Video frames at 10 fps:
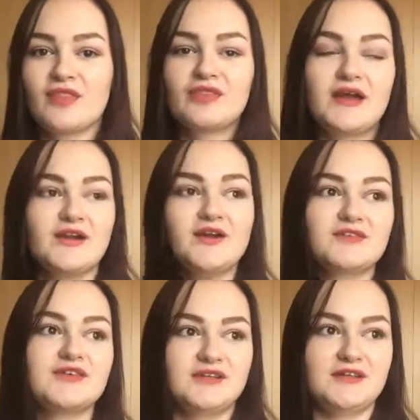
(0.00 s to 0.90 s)
than an
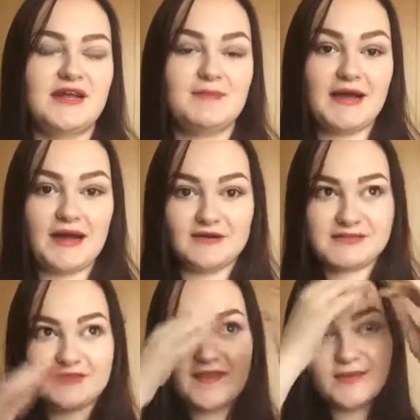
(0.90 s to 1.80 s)
oven in my house. And
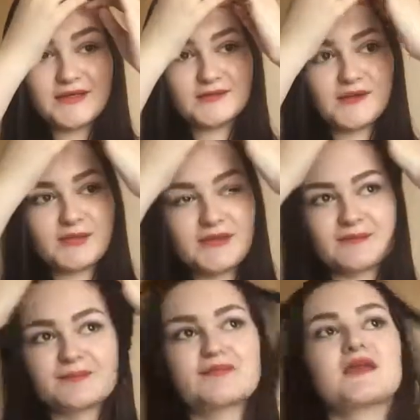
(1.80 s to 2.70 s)
I've had the window
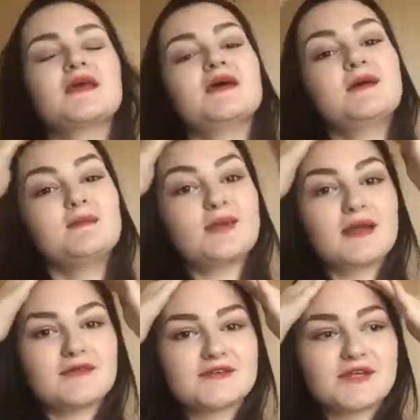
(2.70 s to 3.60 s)
open, but
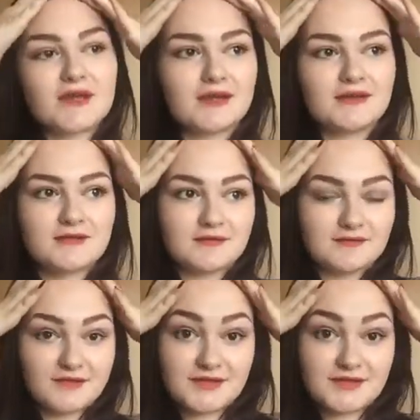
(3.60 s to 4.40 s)
I've shut it for